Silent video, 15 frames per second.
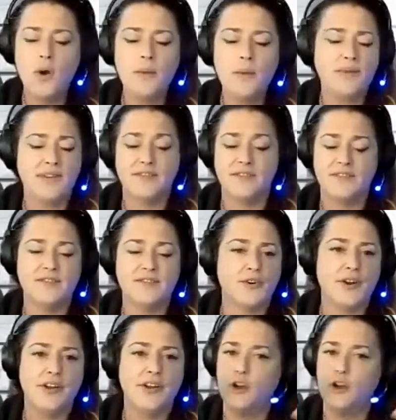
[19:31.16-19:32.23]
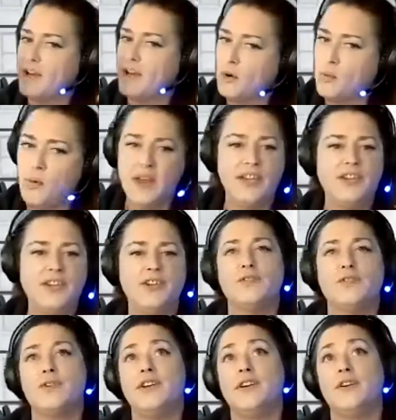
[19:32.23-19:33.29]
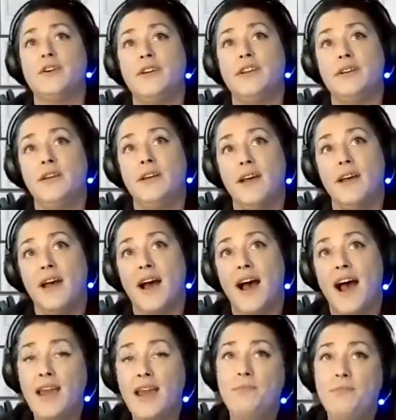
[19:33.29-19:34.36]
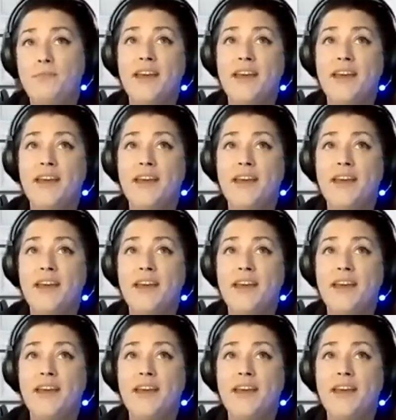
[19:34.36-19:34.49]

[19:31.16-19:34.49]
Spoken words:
what business you're in, no matter what industry you're in, I